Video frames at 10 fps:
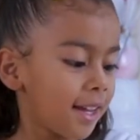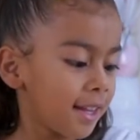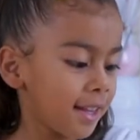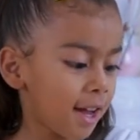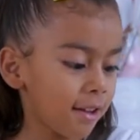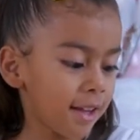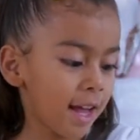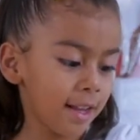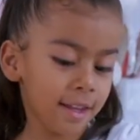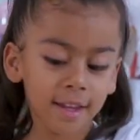Now
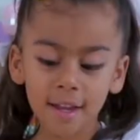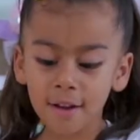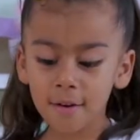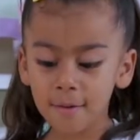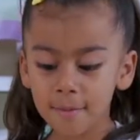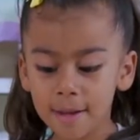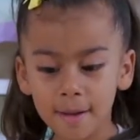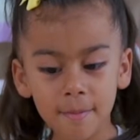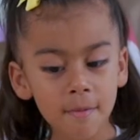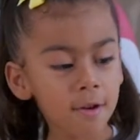that little bit
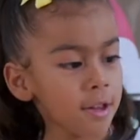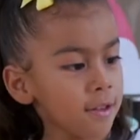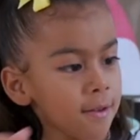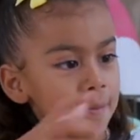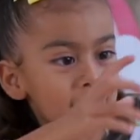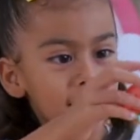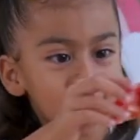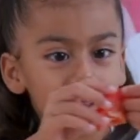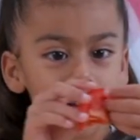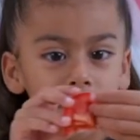more tomato.